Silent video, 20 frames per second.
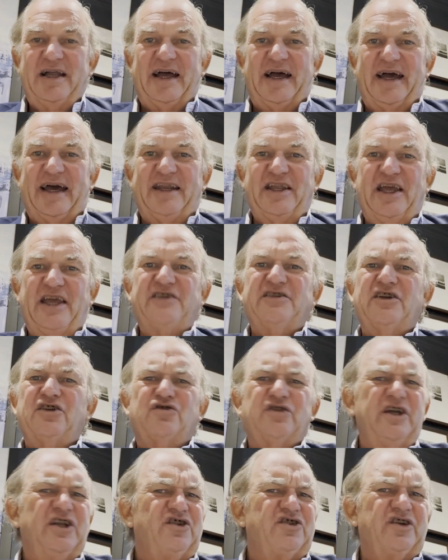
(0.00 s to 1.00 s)
And it is a
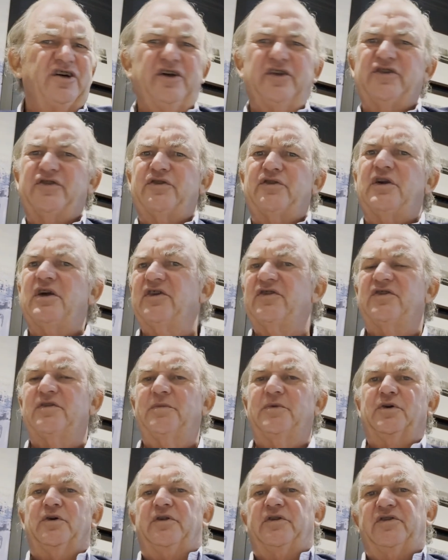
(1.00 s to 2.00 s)
great chance for us, to
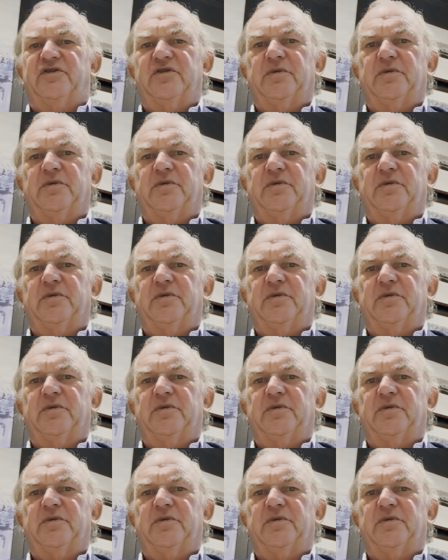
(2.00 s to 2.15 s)
be honest,